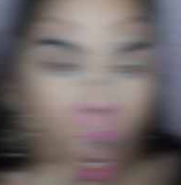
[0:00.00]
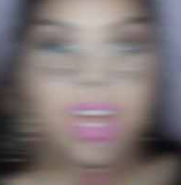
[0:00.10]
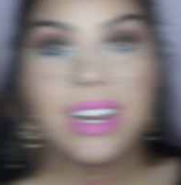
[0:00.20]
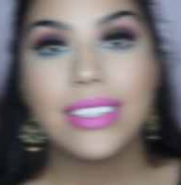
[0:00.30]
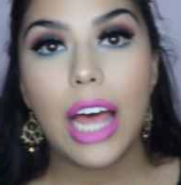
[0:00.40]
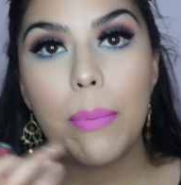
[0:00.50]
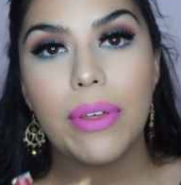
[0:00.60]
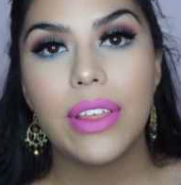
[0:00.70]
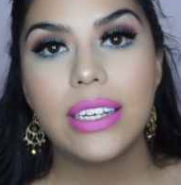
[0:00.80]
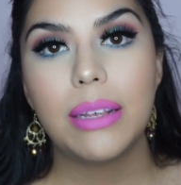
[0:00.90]
And on top
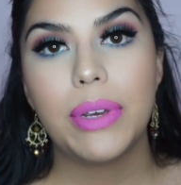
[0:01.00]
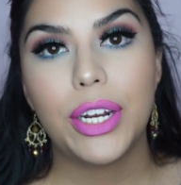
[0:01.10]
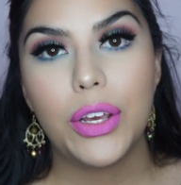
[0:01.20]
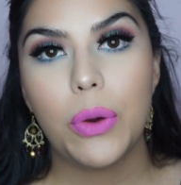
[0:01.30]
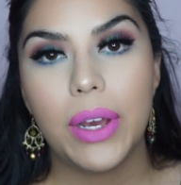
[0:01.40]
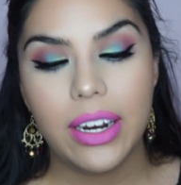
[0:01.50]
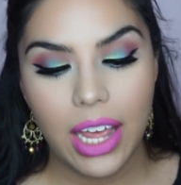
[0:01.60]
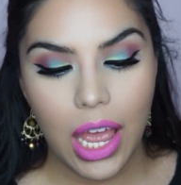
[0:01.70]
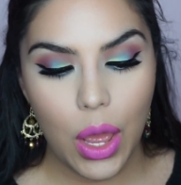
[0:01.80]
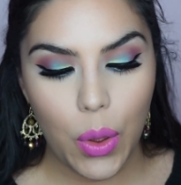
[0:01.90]
of this, I'm going to go in
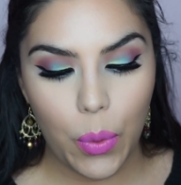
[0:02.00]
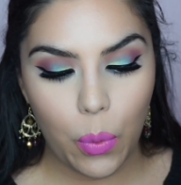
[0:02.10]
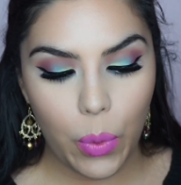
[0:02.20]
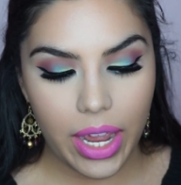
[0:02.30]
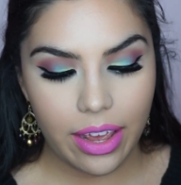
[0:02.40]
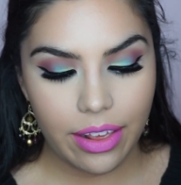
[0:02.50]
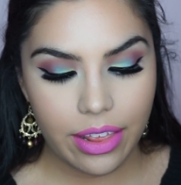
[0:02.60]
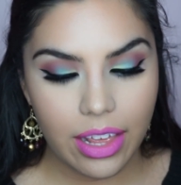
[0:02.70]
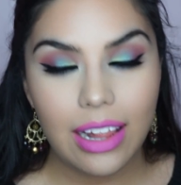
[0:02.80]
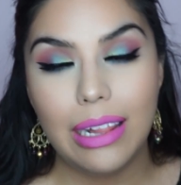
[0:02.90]
with
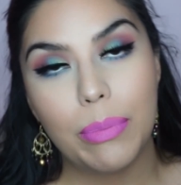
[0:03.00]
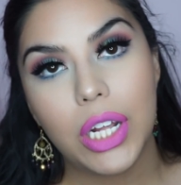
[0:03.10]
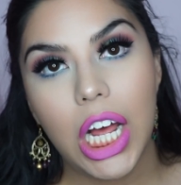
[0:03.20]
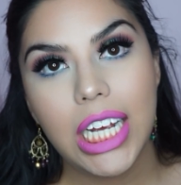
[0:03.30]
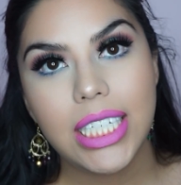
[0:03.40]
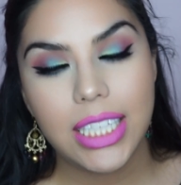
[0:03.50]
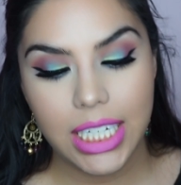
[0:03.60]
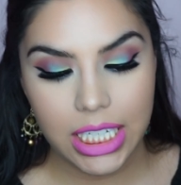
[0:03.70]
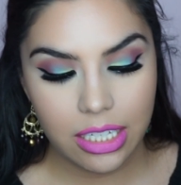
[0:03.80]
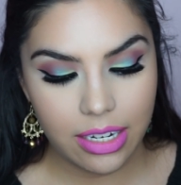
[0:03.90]
a lip gloss.
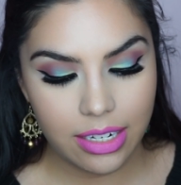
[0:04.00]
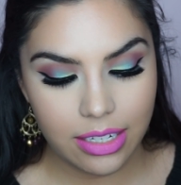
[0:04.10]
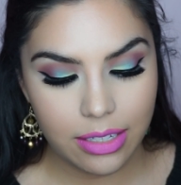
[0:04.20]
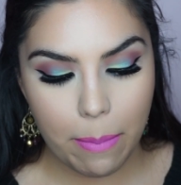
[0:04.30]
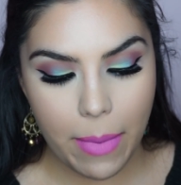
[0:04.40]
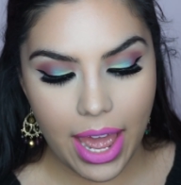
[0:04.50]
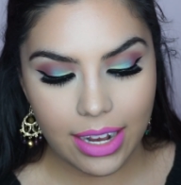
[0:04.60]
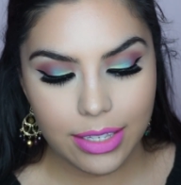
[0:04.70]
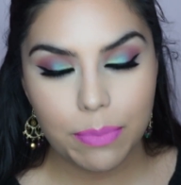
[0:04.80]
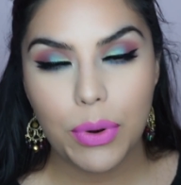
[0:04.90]
This is
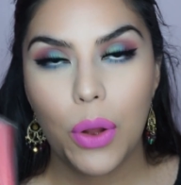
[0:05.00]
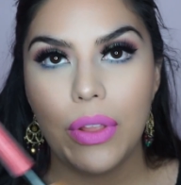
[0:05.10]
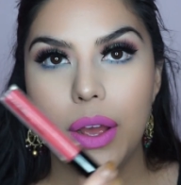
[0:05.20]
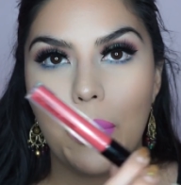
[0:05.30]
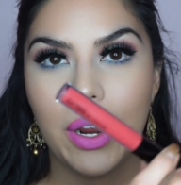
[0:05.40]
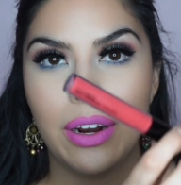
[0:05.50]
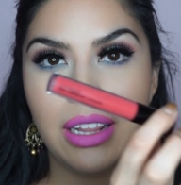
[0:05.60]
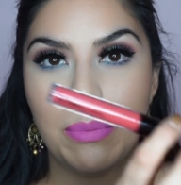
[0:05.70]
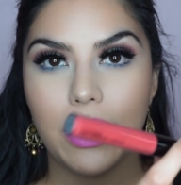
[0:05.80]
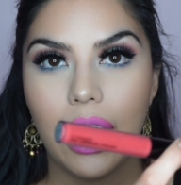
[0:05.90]
MAC's Pro Longwear
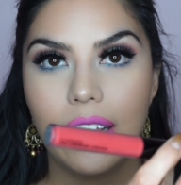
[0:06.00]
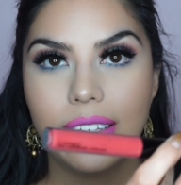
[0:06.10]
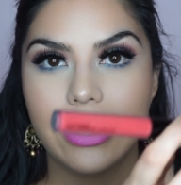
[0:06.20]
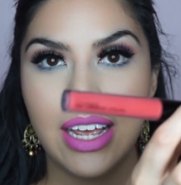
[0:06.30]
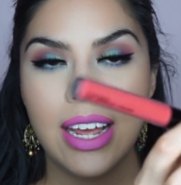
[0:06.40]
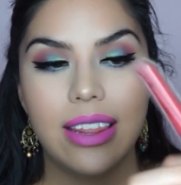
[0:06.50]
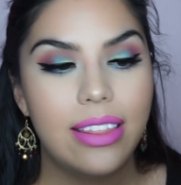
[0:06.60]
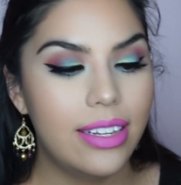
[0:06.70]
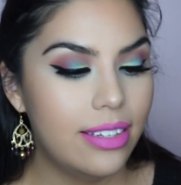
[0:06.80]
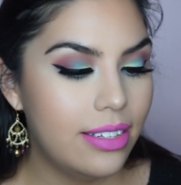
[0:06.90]
lip gloss.
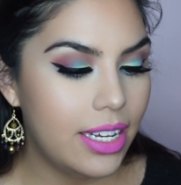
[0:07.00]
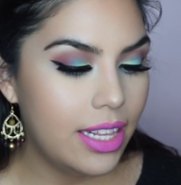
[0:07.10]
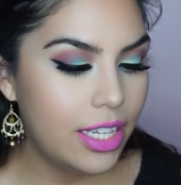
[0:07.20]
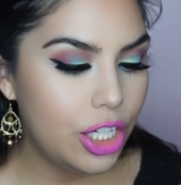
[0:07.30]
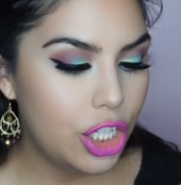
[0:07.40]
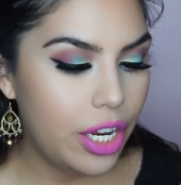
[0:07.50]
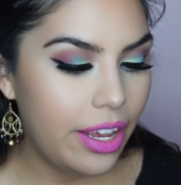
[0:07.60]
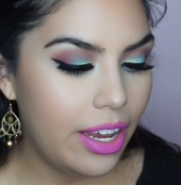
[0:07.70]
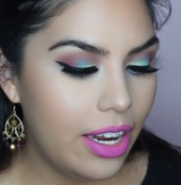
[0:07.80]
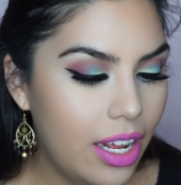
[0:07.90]
This is in the
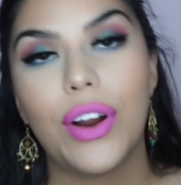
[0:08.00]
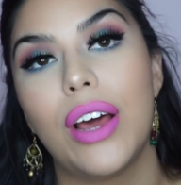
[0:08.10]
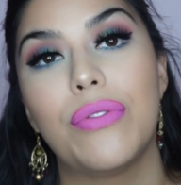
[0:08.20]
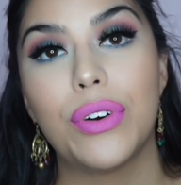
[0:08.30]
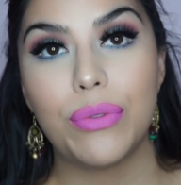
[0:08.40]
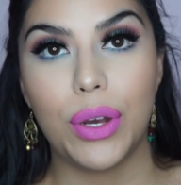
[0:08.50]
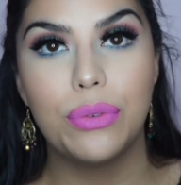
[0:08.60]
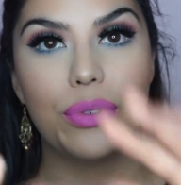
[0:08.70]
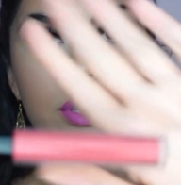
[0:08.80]
shade Forever Rose.